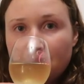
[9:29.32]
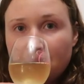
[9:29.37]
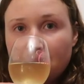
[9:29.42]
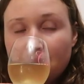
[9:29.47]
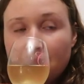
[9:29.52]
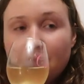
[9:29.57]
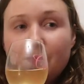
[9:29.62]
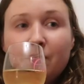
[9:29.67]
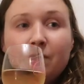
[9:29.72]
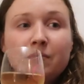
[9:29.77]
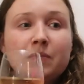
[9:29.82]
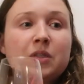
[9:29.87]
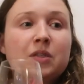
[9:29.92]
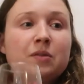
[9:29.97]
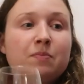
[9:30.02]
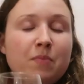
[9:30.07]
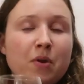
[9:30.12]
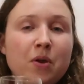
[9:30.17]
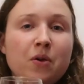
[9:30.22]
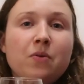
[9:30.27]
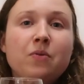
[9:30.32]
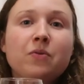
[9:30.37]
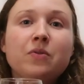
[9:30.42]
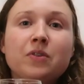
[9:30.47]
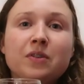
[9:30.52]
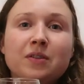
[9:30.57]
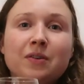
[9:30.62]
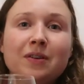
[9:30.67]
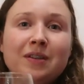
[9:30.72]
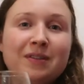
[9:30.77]
Smooth.
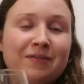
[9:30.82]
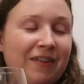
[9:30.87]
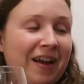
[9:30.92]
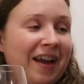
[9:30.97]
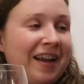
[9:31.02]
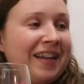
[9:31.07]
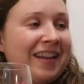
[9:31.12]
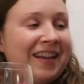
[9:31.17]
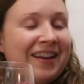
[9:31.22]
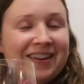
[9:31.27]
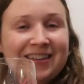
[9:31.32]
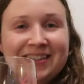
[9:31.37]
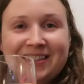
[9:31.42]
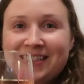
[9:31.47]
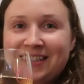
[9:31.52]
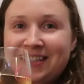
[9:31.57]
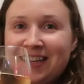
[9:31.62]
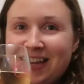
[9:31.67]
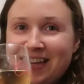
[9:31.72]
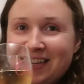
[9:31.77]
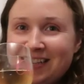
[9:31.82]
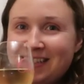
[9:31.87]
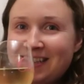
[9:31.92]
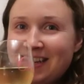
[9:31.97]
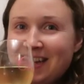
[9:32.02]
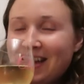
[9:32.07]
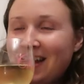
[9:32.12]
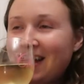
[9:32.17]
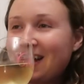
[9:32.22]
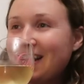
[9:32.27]
Like... So he's finally got to taste
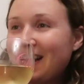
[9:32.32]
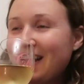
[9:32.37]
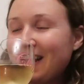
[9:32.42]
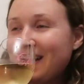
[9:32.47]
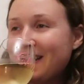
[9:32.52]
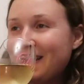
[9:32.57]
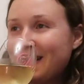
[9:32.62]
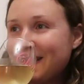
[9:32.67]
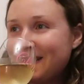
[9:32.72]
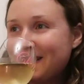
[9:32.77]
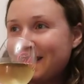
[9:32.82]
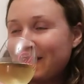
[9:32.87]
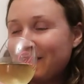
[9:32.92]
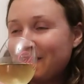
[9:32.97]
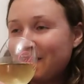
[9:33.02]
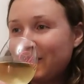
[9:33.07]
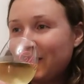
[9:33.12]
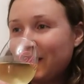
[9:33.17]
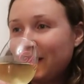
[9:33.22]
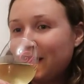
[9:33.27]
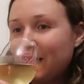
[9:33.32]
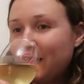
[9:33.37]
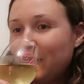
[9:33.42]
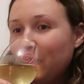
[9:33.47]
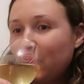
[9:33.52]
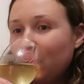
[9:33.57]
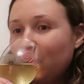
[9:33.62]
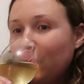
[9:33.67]
it. Let's have a try.